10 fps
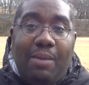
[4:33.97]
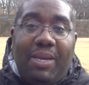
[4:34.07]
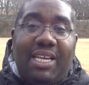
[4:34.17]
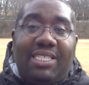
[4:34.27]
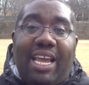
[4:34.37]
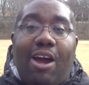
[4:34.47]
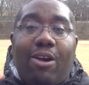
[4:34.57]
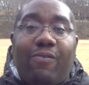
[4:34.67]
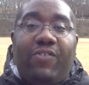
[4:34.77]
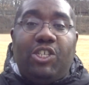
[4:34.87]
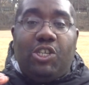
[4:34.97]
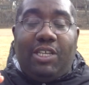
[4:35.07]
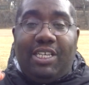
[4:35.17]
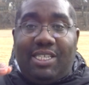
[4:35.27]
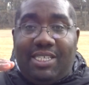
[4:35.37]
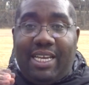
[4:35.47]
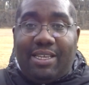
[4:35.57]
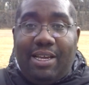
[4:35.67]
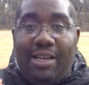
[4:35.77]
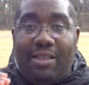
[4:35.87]
because they artificially
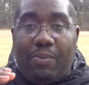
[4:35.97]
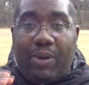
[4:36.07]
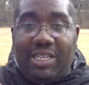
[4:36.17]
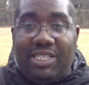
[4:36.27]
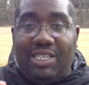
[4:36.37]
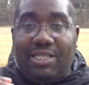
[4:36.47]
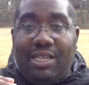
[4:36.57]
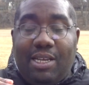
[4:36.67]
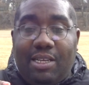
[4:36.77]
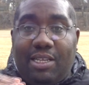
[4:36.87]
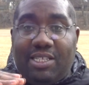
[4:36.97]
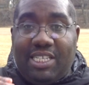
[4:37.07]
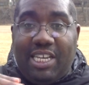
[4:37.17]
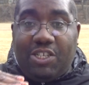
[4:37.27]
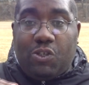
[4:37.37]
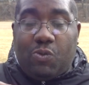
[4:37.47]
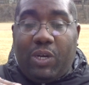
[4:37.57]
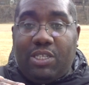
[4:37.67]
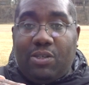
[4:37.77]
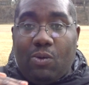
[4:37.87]
set the prices, they set the interest
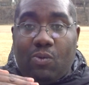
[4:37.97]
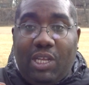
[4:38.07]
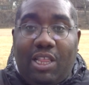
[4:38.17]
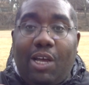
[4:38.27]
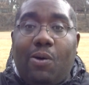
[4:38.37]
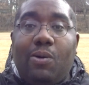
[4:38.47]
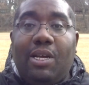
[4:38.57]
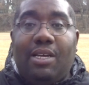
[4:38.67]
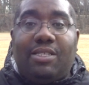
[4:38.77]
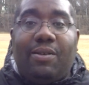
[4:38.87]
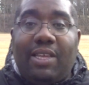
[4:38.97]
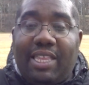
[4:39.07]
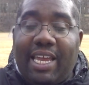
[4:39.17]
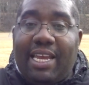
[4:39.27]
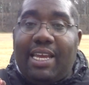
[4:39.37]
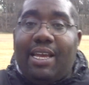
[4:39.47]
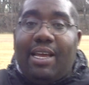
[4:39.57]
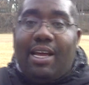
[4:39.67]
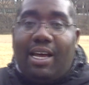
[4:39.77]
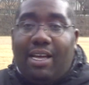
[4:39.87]
rates really low so that they,
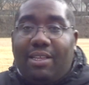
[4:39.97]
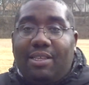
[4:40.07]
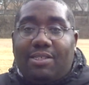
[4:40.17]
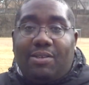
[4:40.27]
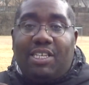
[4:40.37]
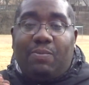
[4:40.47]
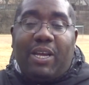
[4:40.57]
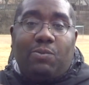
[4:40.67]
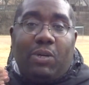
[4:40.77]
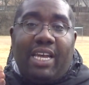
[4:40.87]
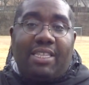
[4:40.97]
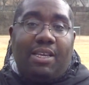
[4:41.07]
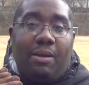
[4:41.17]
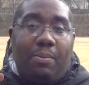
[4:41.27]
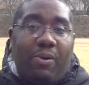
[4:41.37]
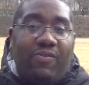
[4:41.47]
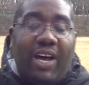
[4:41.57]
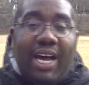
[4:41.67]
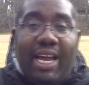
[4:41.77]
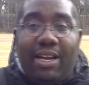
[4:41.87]
uh, so these banks wouldn't have to
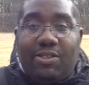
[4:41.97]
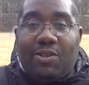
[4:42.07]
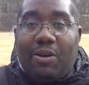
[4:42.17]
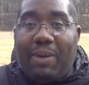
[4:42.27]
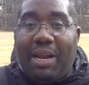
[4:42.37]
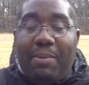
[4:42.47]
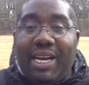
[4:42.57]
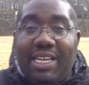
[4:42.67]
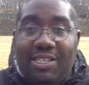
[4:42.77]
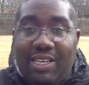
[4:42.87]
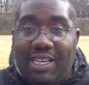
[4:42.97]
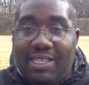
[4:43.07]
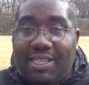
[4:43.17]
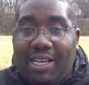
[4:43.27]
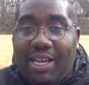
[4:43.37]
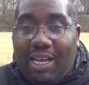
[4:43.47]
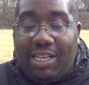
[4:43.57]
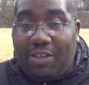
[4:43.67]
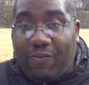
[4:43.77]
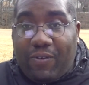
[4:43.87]
provide a certain amount of money to these,
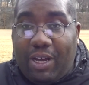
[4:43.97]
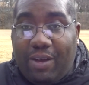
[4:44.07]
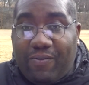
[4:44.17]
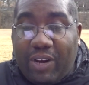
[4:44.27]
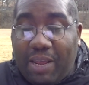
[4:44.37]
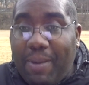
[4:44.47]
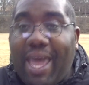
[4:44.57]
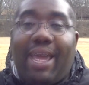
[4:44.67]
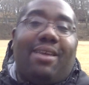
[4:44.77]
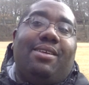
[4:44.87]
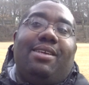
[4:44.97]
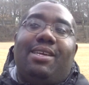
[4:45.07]
uh, to uh, Freddie Mac.